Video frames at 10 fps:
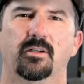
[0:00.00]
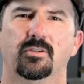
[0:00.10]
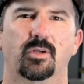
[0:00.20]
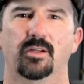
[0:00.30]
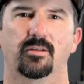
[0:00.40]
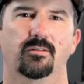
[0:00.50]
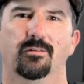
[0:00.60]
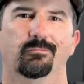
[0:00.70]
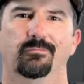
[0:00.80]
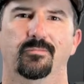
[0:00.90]
or tried to
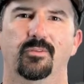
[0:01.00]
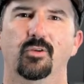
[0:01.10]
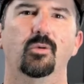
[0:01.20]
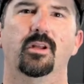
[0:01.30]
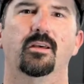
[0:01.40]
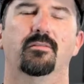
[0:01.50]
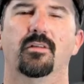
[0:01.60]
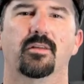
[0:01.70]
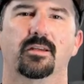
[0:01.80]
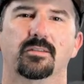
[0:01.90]
do any of the
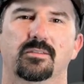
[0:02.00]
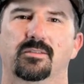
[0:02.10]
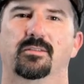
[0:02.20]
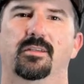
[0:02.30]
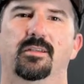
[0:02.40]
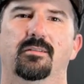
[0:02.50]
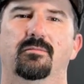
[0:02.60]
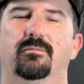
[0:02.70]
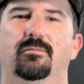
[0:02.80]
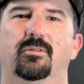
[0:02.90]
things he
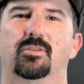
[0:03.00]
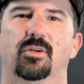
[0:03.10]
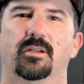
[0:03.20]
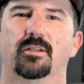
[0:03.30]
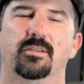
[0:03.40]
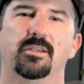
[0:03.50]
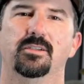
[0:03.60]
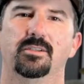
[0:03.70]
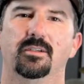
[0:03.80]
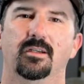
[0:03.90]
was trying to
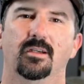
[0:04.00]
teach.